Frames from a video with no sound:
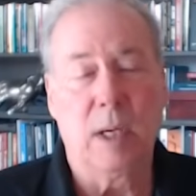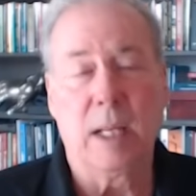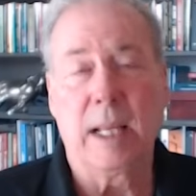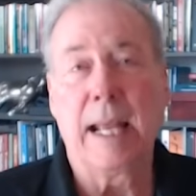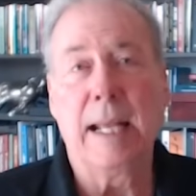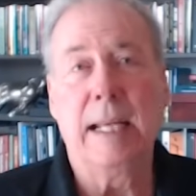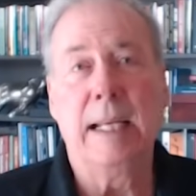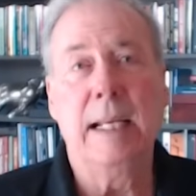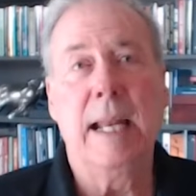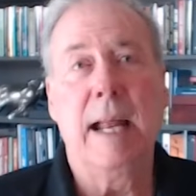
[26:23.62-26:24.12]
really
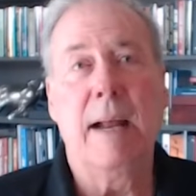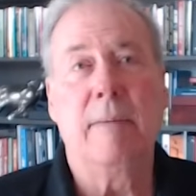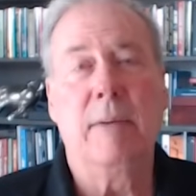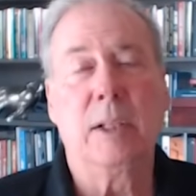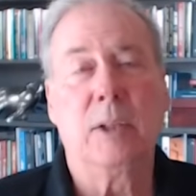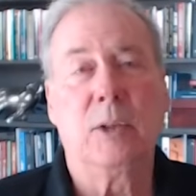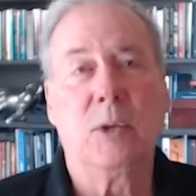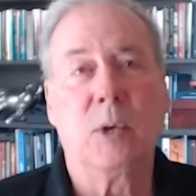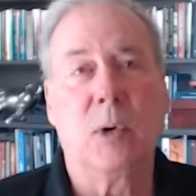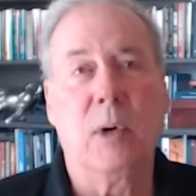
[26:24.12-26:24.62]
didn't have
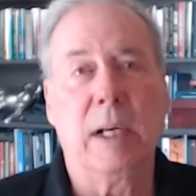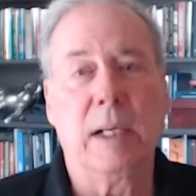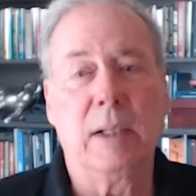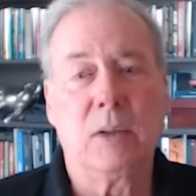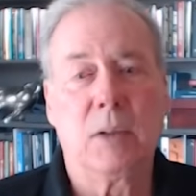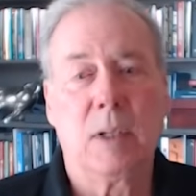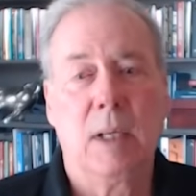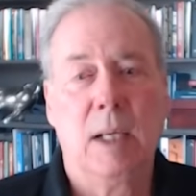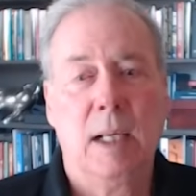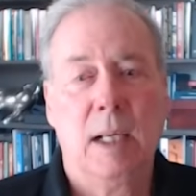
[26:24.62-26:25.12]
any
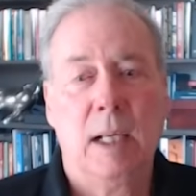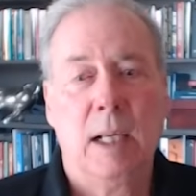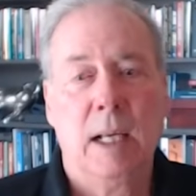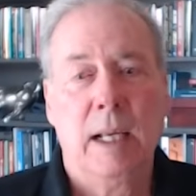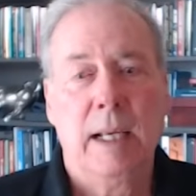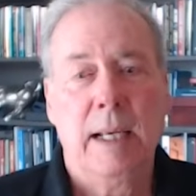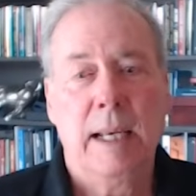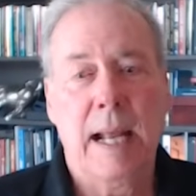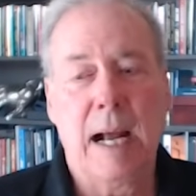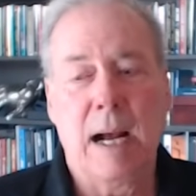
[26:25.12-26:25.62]
choice.
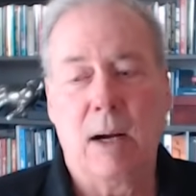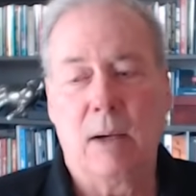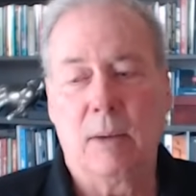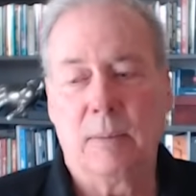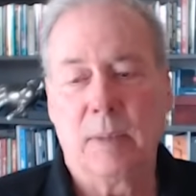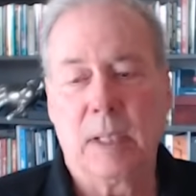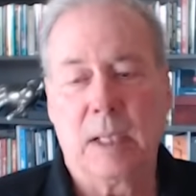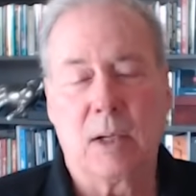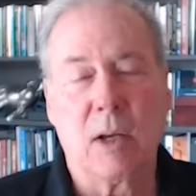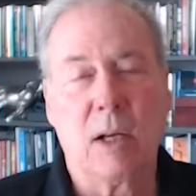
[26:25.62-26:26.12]

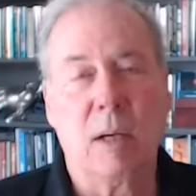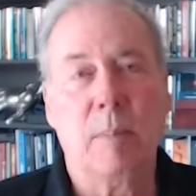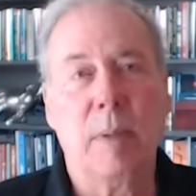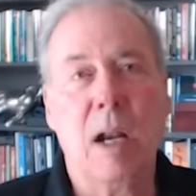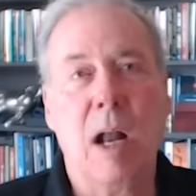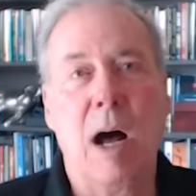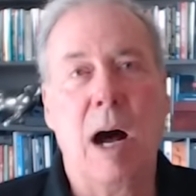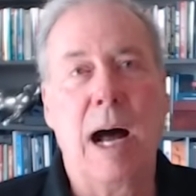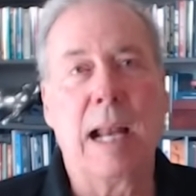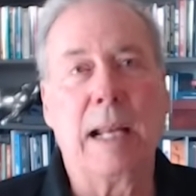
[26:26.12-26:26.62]
Now, he could have
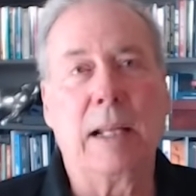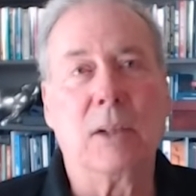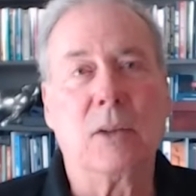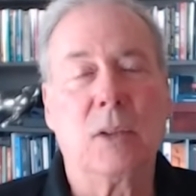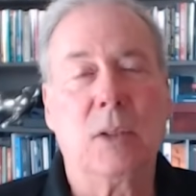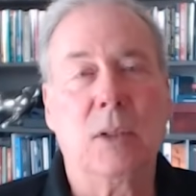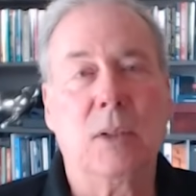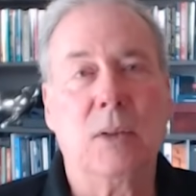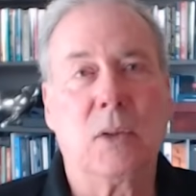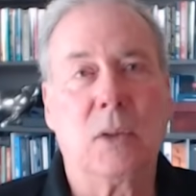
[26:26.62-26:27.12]
been
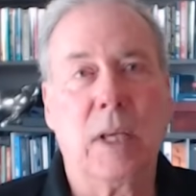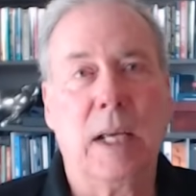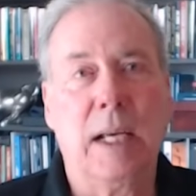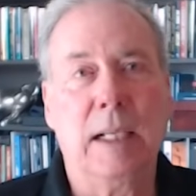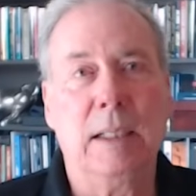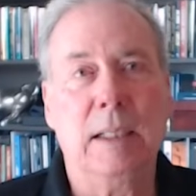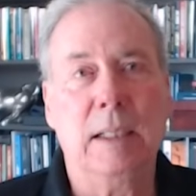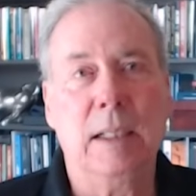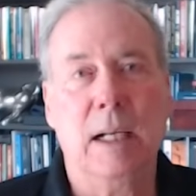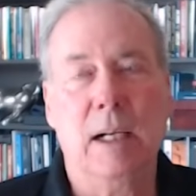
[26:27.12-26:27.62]
honest and
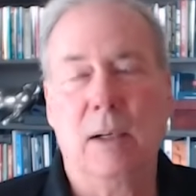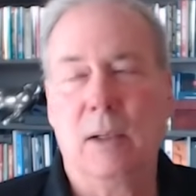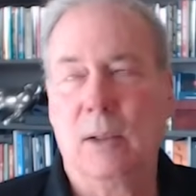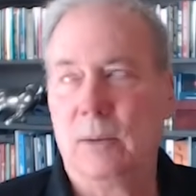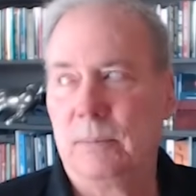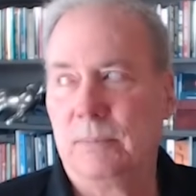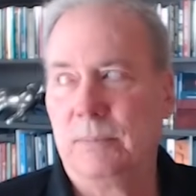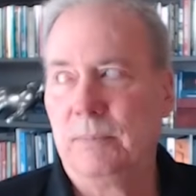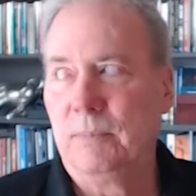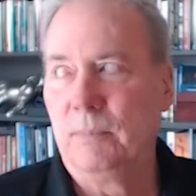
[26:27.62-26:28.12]
said, you
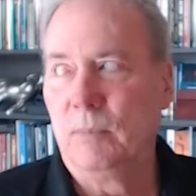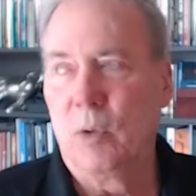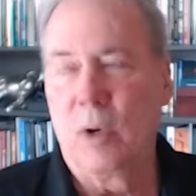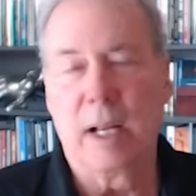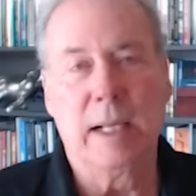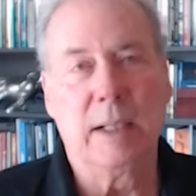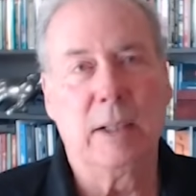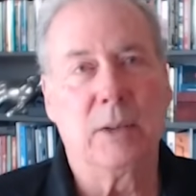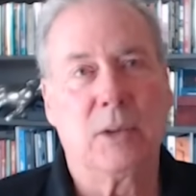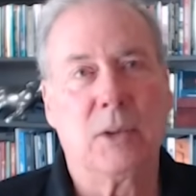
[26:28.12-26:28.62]
know,
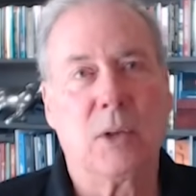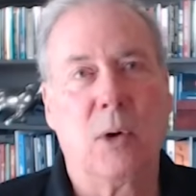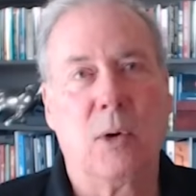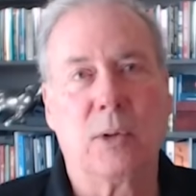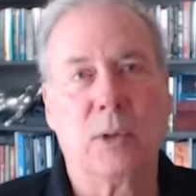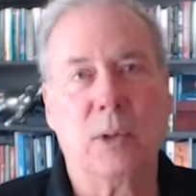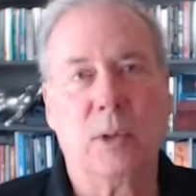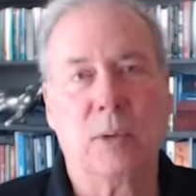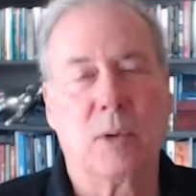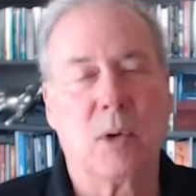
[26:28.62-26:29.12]
what I just
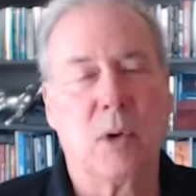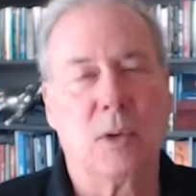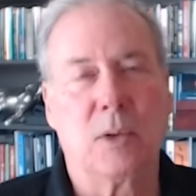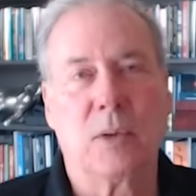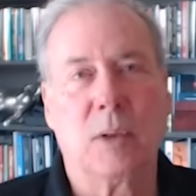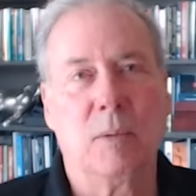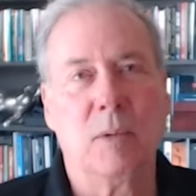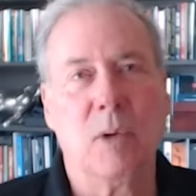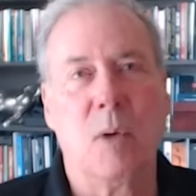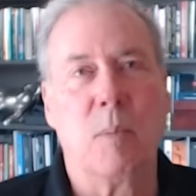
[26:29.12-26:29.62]
told you. Of
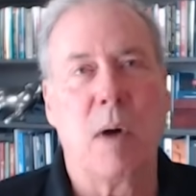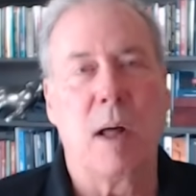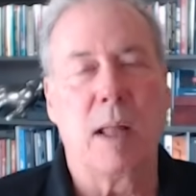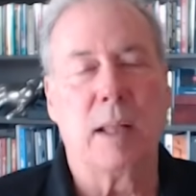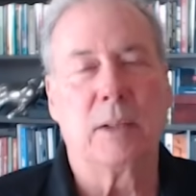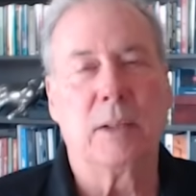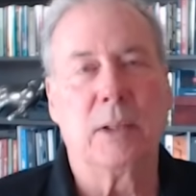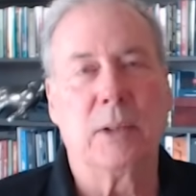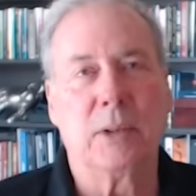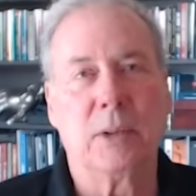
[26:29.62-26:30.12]
course, no
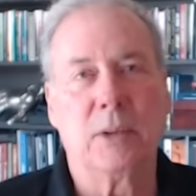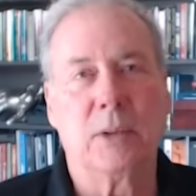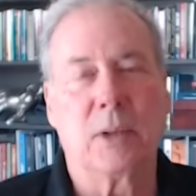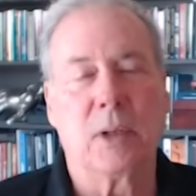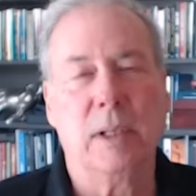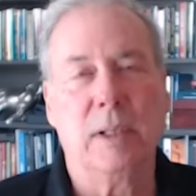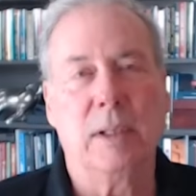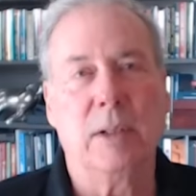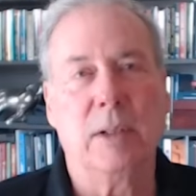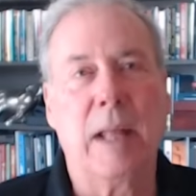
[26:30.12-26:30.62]
politician's
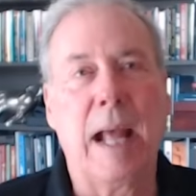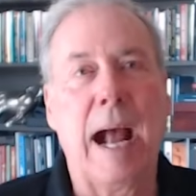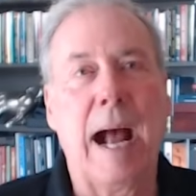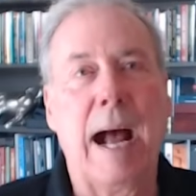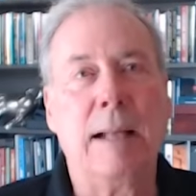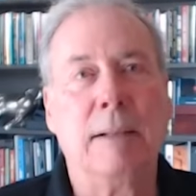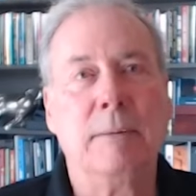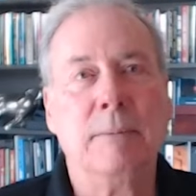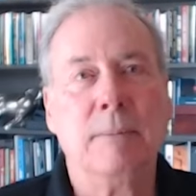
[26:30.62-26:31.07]
going to do that.